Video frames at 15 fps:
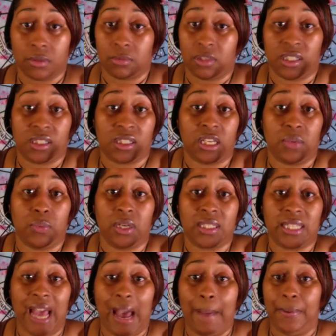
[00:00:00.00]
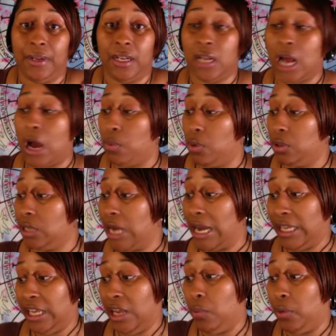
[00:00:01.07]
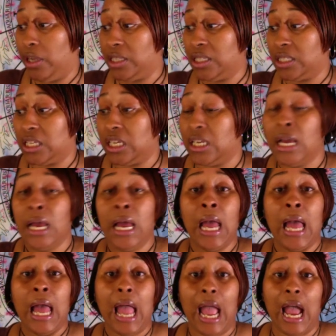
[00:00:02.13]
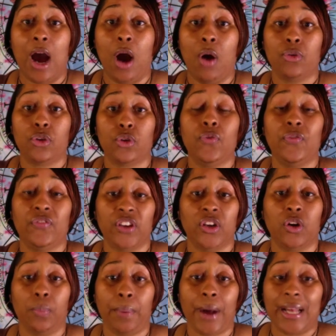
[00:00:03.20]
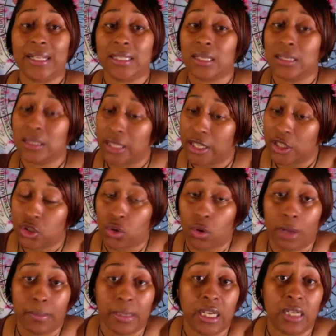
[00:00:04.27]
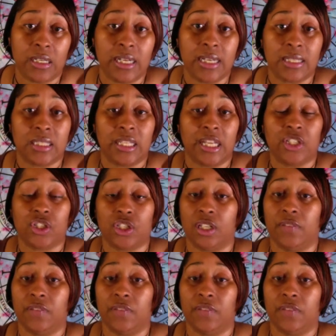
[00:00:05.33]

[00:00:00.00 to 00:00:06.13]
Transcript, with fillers: to see what's happening, I want to, I can't wait to see how you feel, Pisces, then join me in the extension.